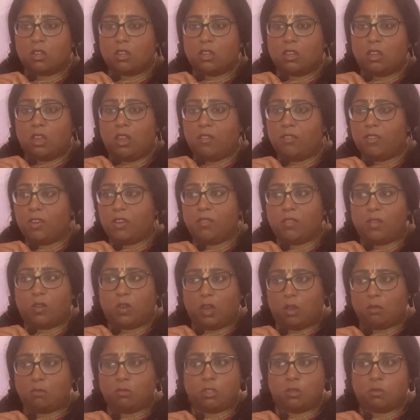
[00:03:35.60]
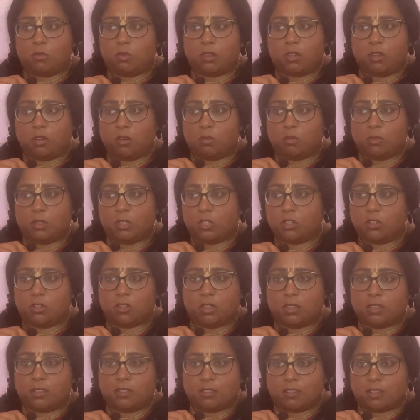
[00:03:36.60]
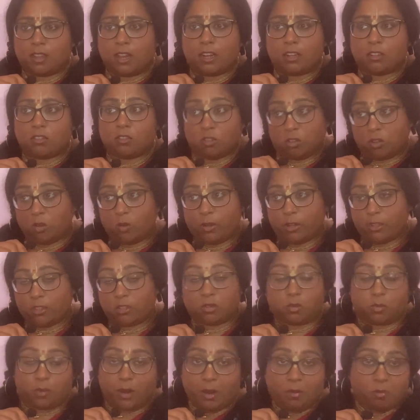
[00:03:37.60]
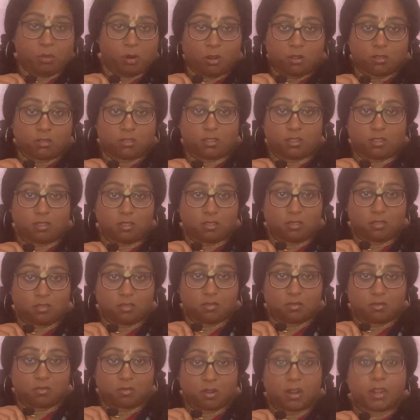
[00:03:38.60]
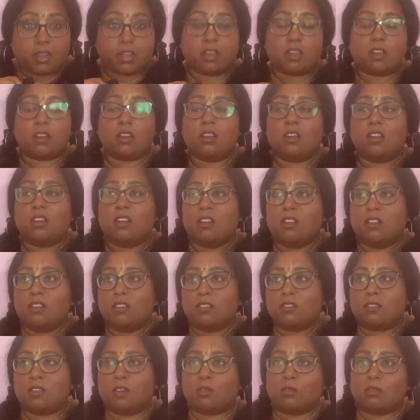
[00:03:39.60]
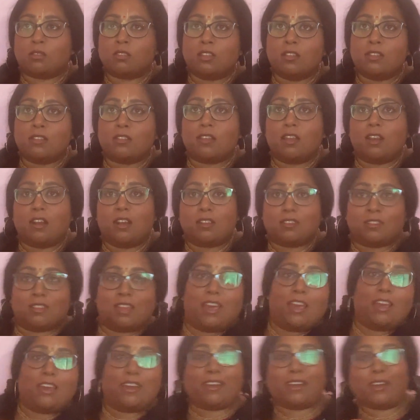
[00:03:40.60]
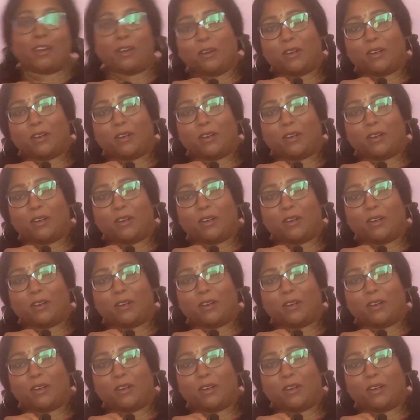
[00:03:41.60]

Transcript: even if you come to him with your material desires, you're going to the right person, right? So since then, I was like, cool,